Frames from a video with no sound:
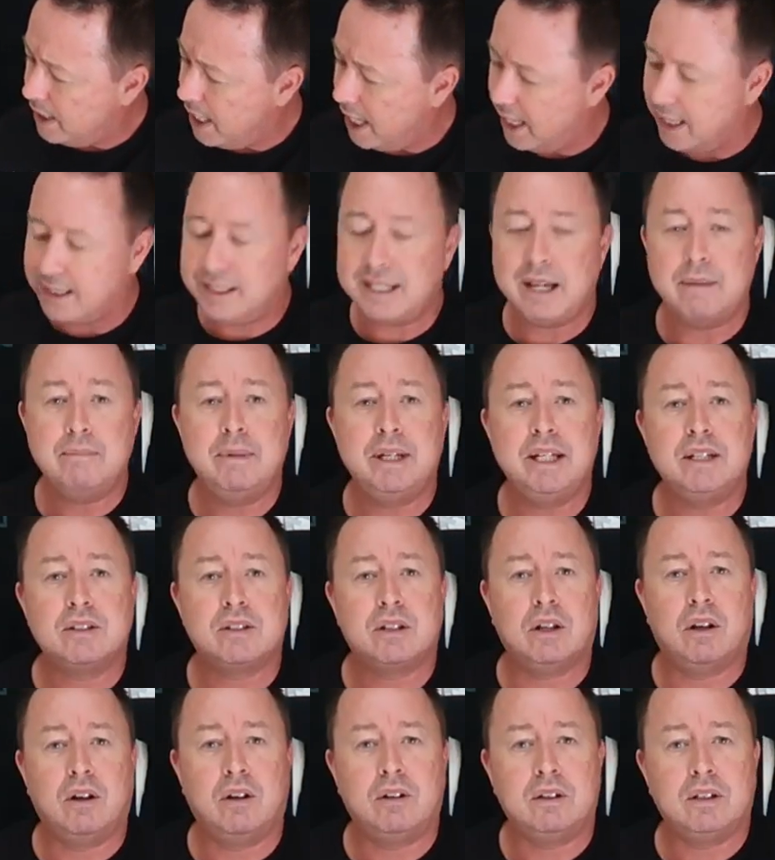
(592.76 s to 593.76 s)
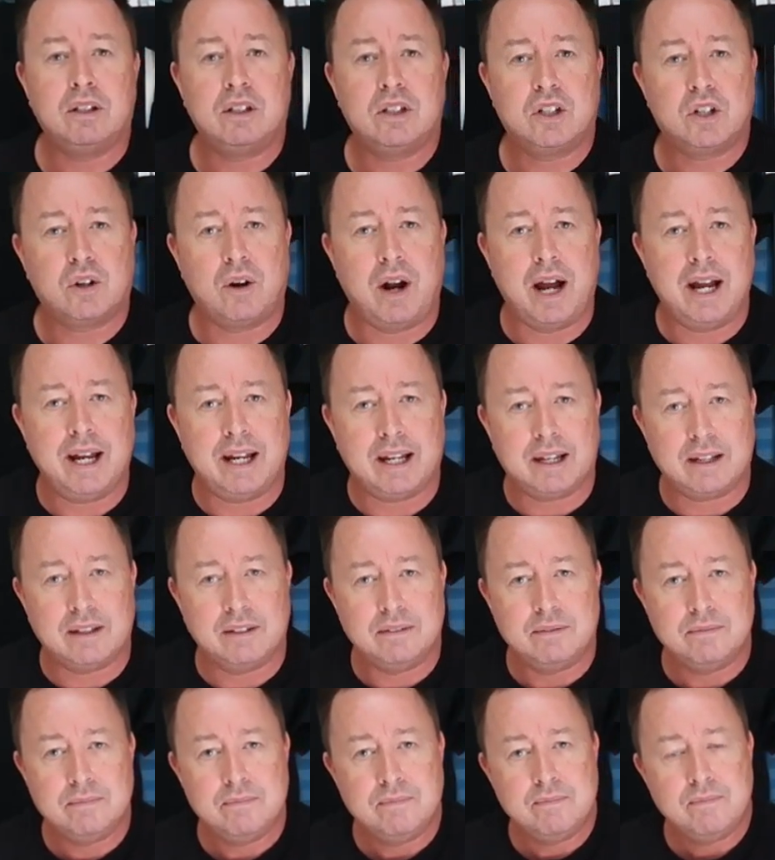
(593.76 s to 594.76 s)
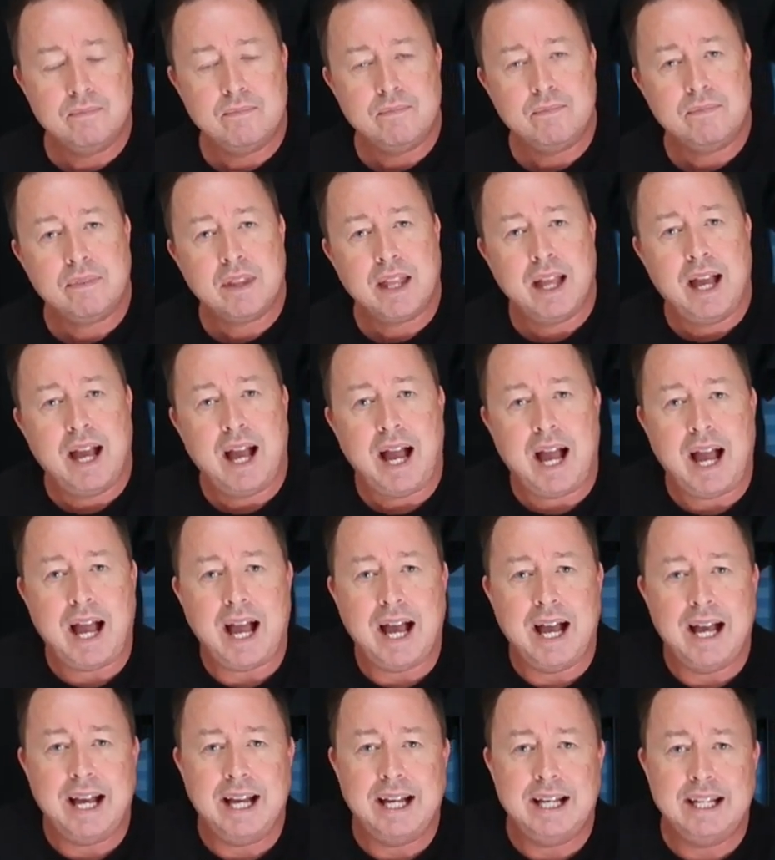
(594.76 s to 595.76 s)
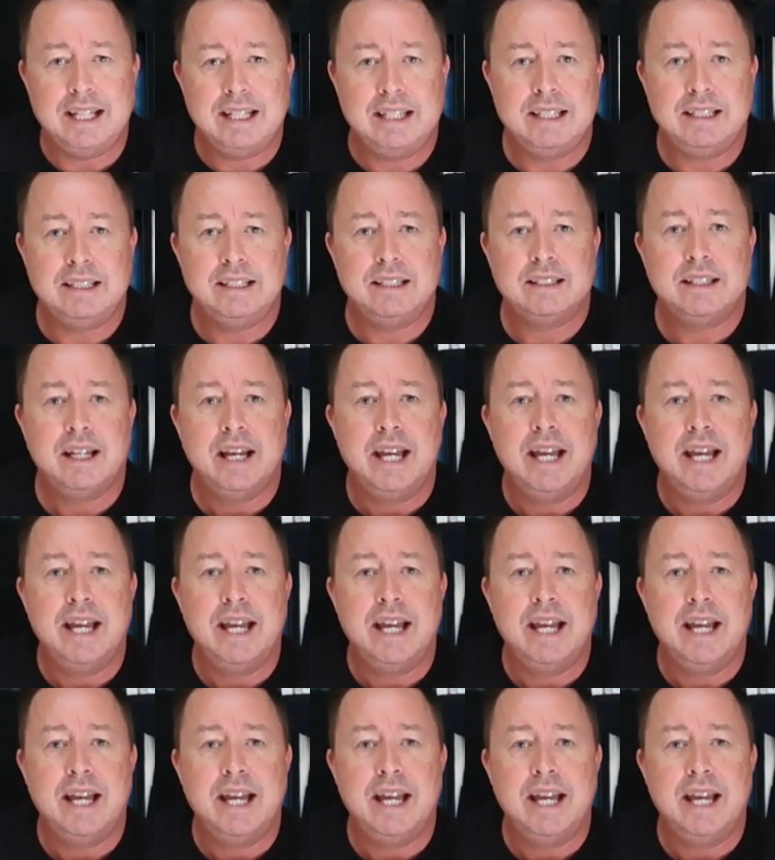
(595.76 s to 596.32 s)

Yeah, 10 minutes long track. And